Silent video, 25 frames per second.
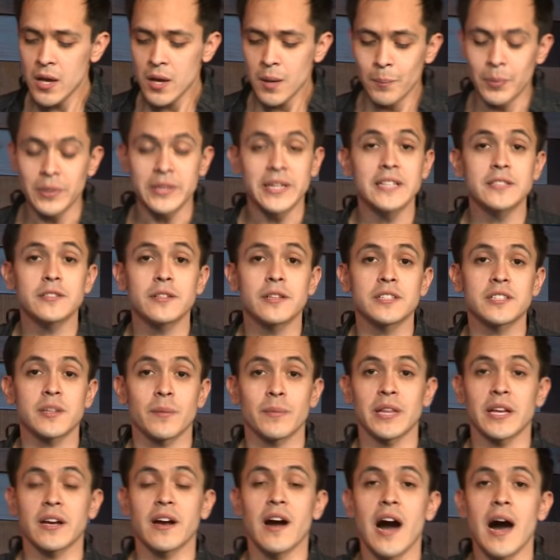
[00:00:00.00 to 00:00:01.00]
But these are the, some
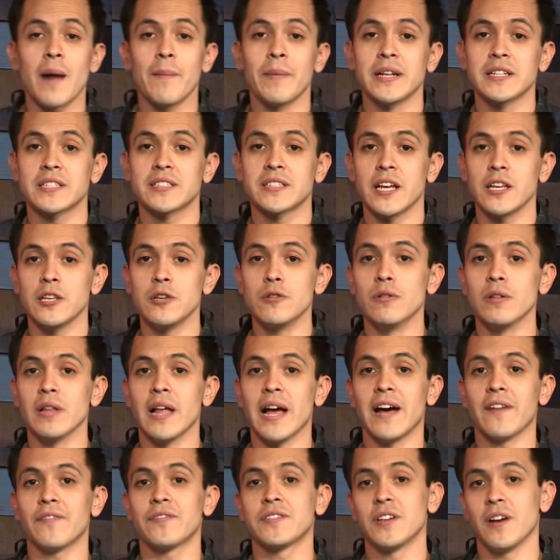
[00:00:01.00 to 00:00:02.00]
of the comments that you
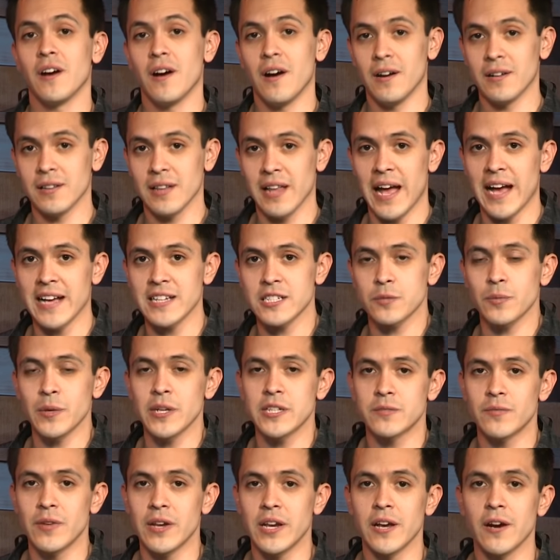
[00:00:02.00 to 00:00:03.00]
left on last
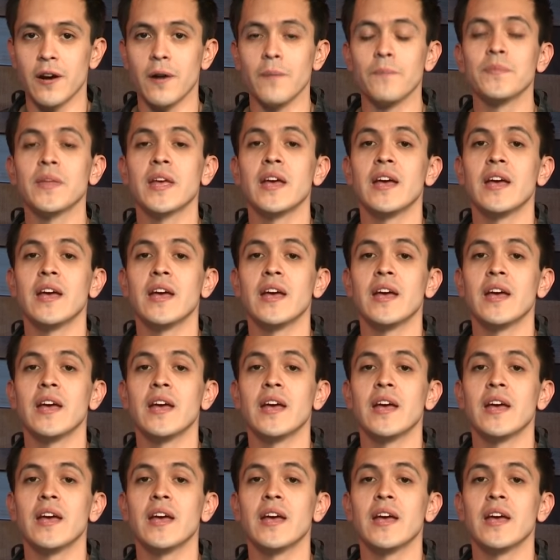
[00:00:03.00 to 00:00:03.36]
week's video.